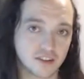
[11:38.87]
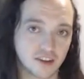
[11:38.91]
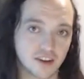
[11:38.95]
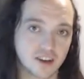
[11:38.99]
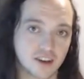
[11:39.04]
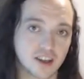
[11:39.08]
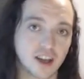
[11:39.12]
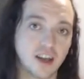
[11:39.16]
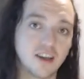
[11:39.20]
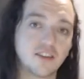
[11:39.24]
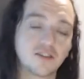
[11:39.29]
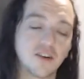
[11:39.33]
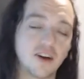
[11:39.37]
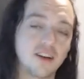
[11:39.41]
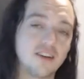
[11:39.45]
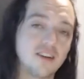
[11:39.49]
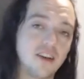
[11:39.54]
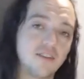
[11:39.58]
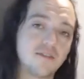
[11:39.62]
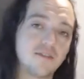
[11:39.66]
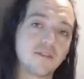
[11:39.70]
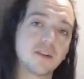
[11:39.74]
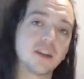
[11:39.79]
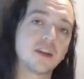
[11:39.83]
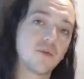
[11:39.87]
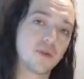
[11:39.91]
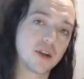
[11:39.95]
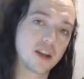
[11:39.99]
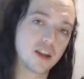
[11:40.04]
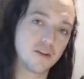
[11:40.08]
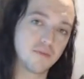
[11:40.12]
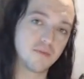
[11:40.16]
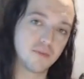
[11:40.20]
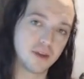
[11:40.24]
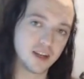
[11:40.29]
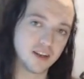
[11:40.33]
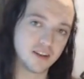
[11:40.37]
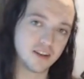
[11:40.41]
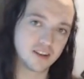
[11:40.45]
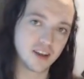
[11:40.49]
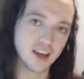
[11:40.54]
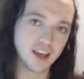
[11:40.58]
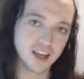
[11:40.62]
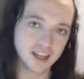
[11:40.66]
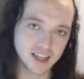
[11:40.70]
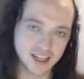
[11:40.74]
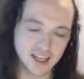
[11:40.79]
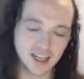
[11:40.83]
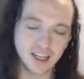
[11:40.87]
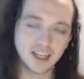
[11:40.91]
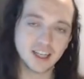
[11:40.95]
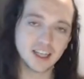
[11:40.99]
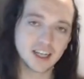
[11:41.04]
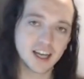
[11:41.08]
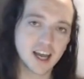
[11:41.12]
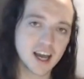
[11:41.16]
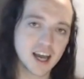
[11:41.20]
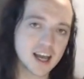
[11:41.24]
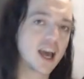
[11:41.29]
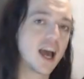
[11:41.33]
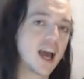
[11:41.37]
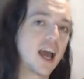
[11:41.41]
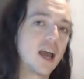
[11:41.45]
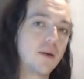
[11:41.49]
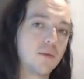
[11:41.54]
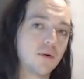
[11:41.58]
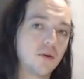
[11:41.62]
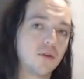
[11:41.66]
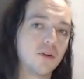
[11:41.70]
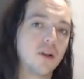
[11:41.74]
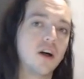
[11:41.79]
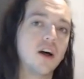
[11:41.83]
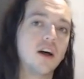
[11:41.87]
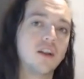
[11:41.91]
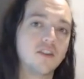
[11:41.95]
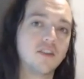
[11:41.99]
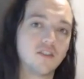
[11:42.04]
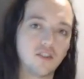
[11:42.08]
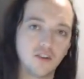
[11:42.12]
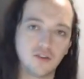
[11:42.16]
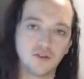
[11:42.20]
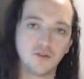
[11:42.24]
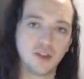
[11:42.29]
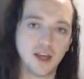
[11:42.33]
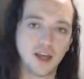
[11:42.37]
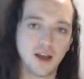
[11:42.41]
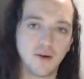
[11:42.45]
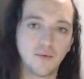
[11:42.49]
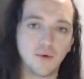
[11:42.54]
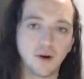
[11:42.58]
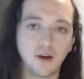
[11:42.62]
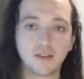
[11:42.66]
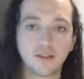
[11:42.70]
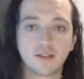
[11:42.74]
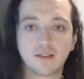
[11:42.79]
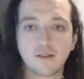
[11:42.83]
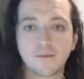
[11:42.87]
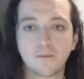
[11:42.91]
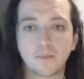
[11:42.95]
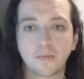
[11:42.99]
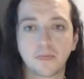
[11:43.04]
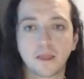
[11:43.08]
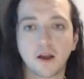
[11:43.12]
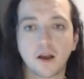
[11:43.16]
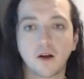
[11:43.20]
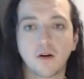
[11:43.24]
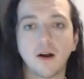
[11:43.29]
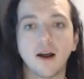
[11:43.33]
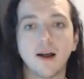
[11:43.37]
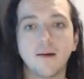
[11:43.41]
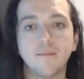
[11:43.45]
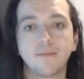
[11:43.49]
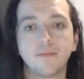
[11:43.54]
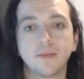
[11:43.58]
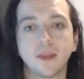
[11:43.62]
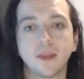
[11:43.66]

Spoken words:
Okay, so I definitely recommend getting a cable to do that with. All right.